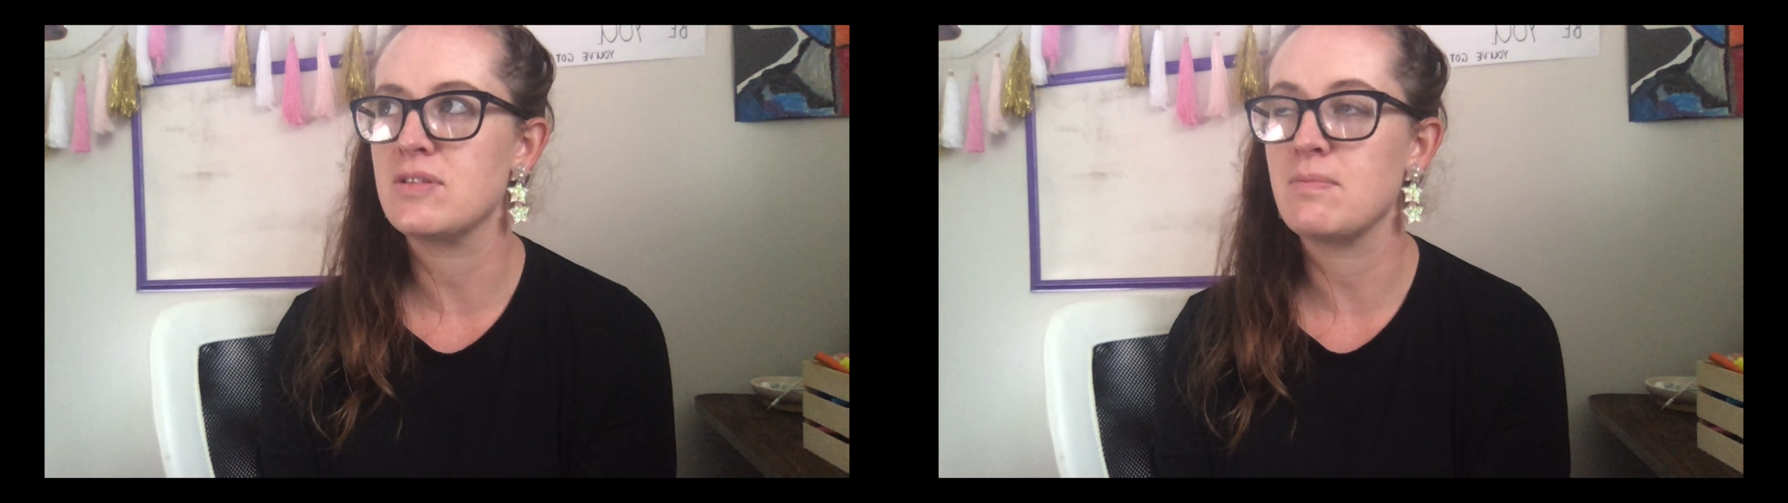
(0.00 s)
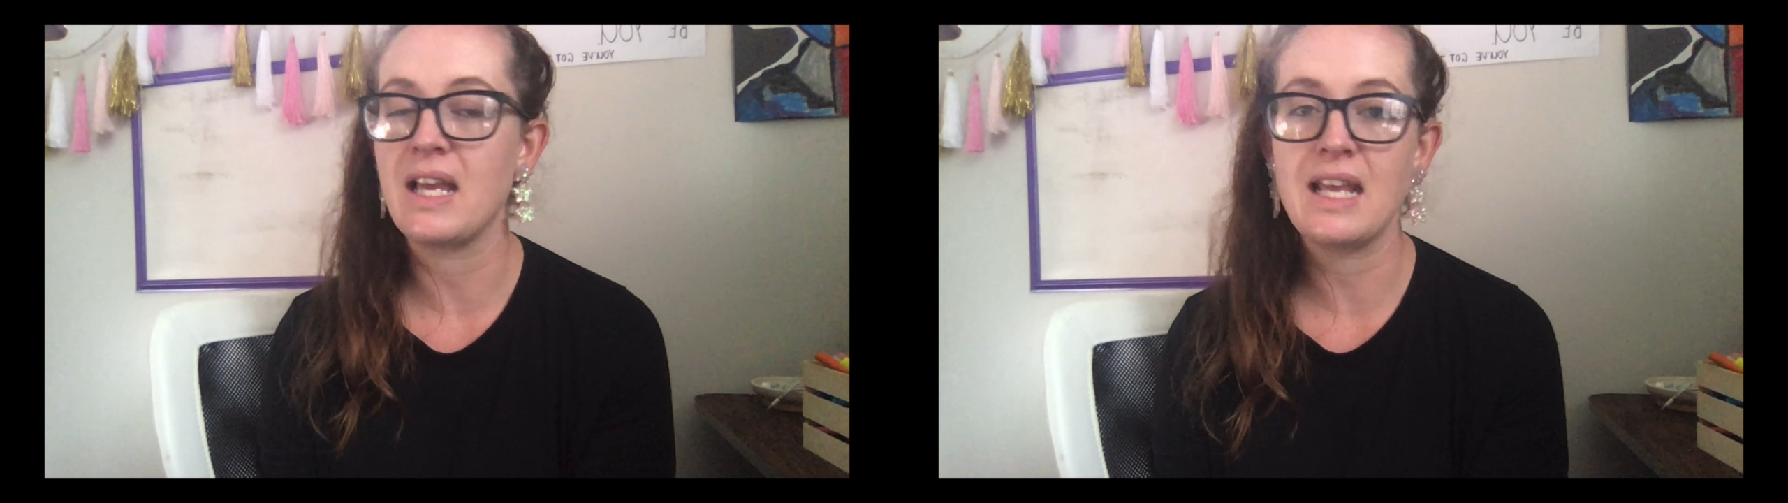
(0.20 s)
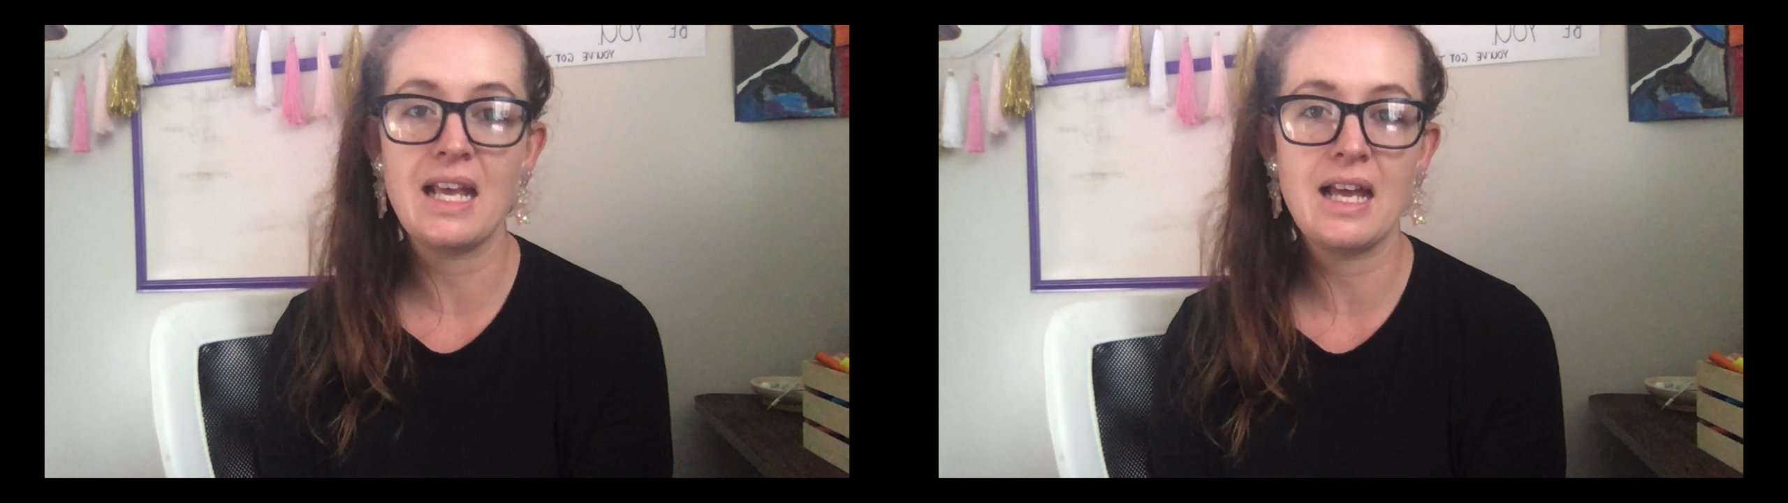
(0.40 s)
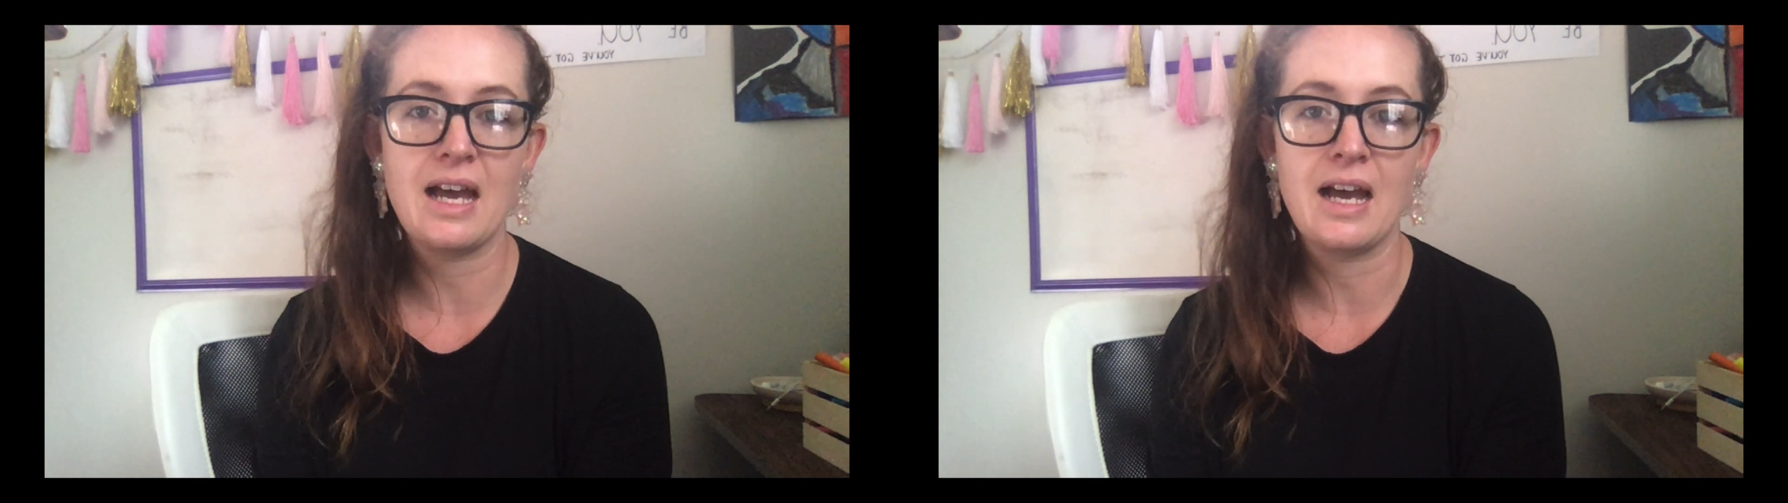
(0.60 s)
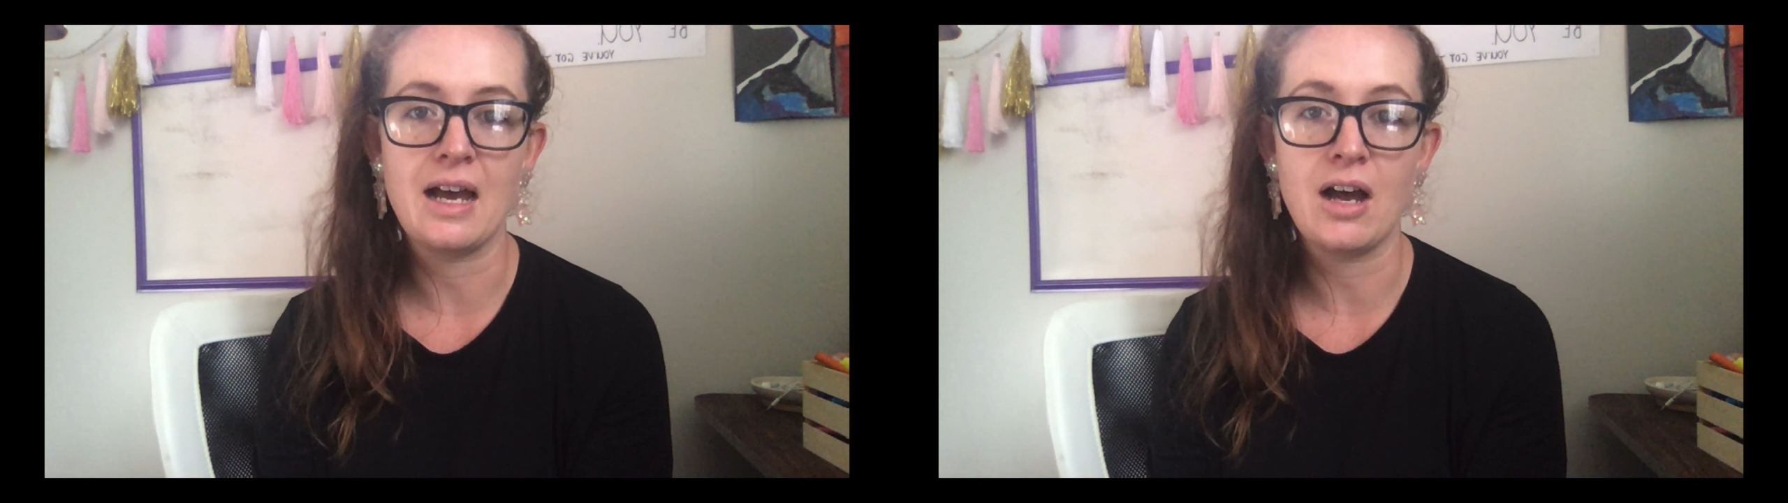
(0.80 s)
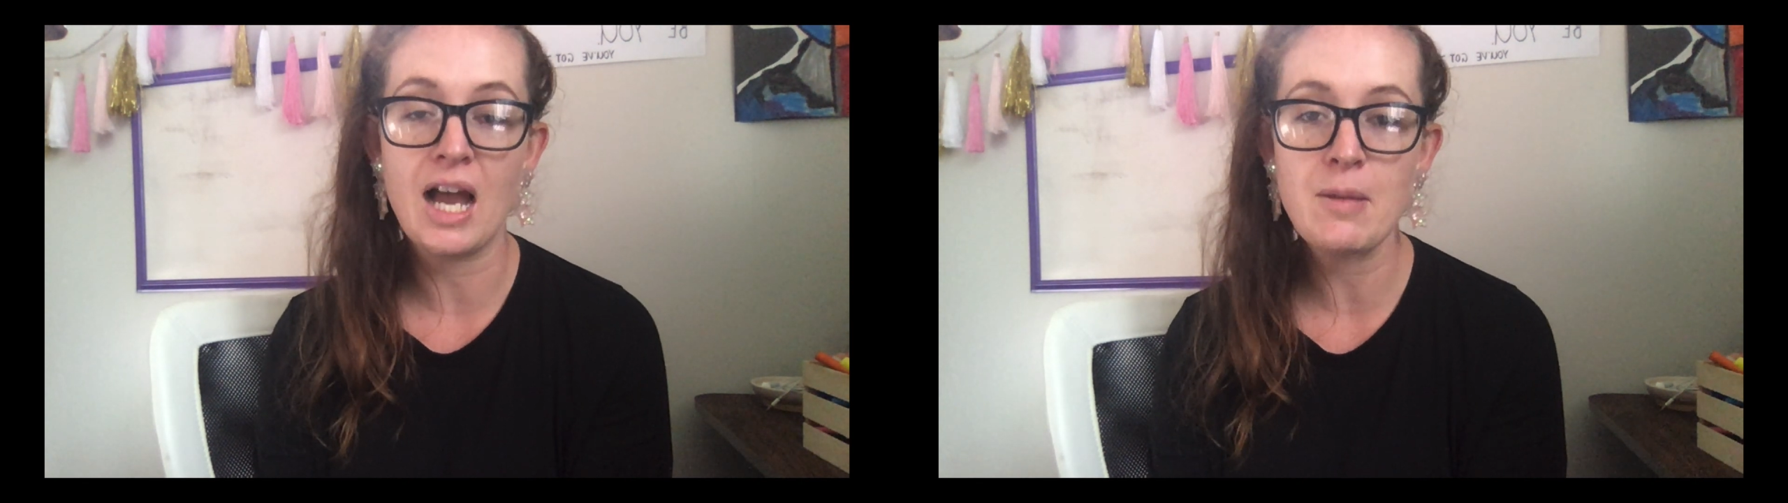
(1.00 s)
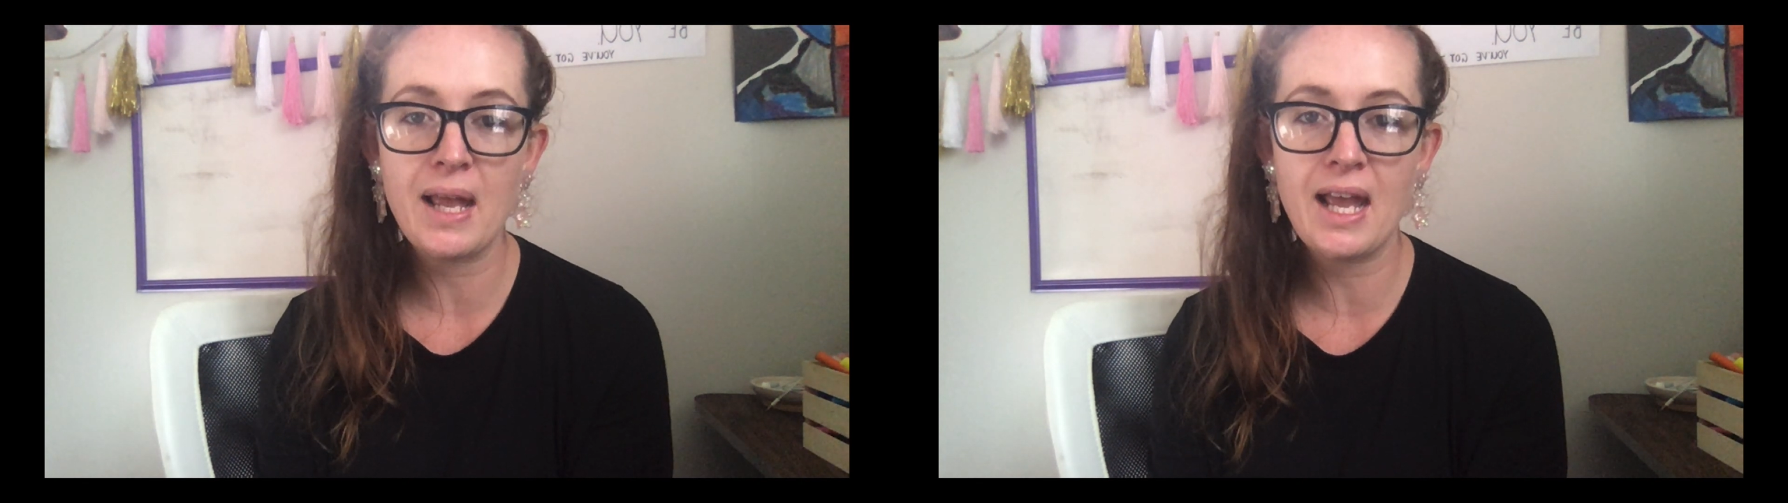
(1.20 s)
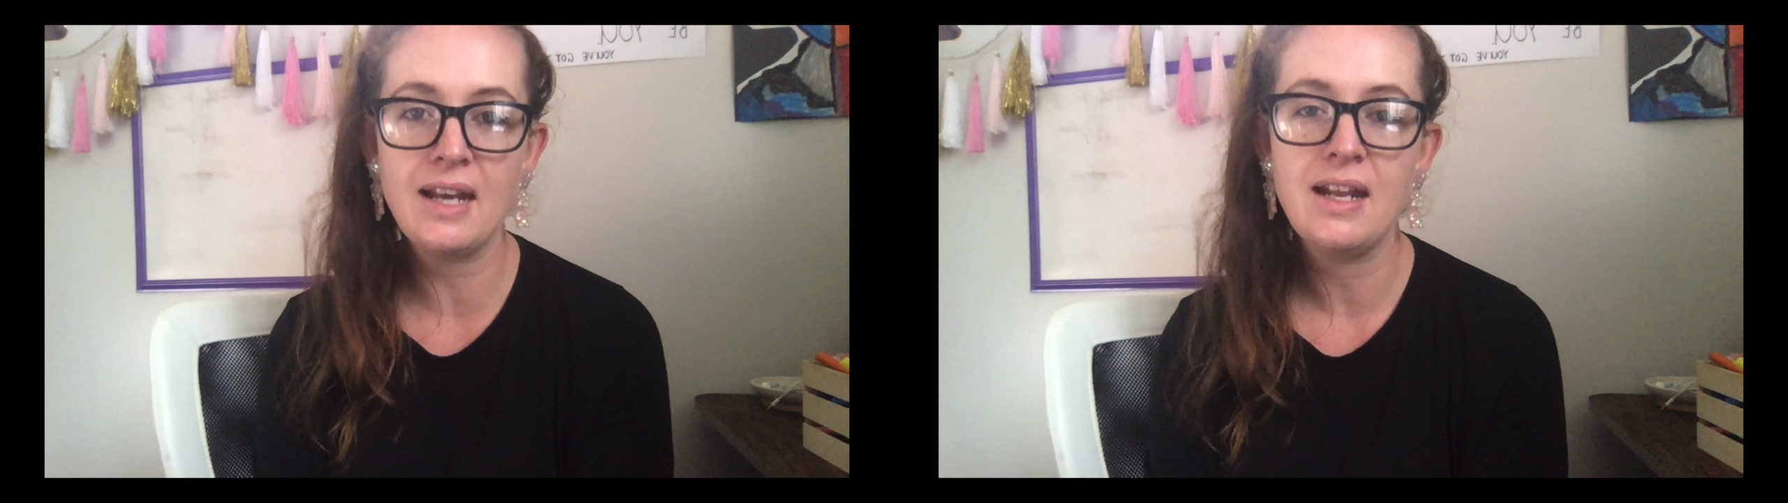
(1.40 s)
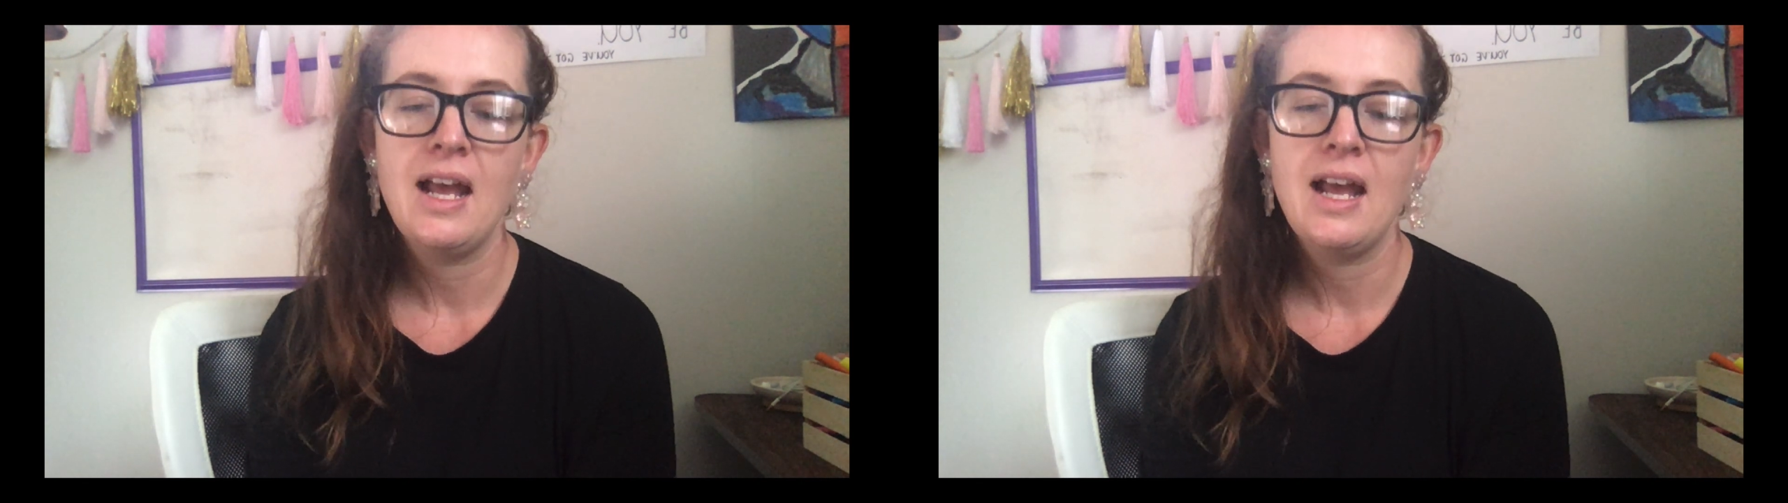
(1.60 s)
my iPad,